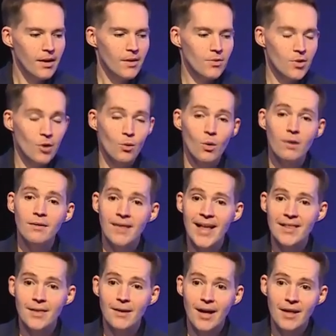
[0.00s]
So
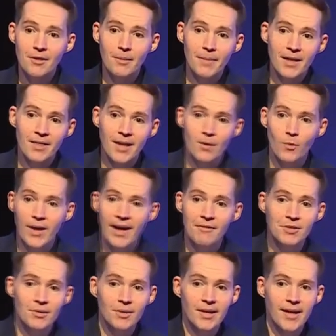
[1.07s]
that's the other big thing. We
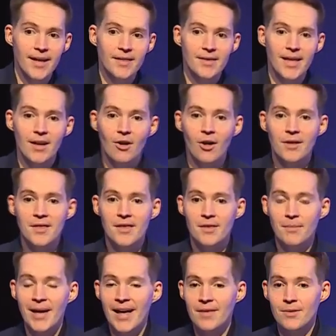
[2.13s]
have to realize that
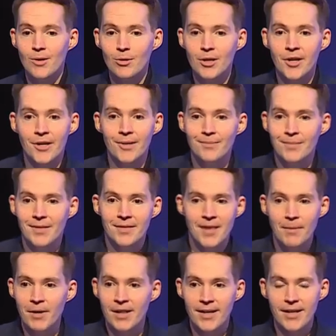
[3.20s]
autism has no look.
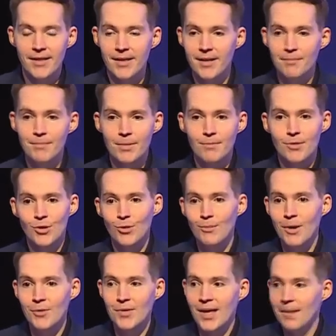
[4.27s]
Typically, the two
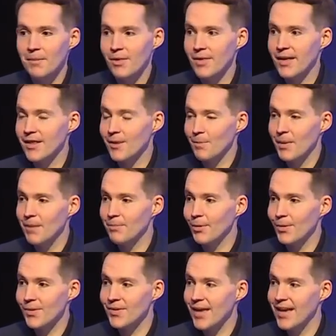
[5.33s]
most common things
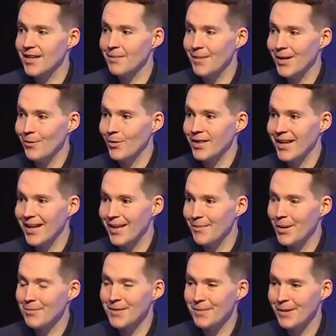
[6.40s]
people say to me when they come
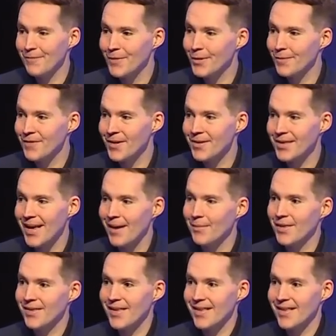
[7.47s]
up to me for the first time is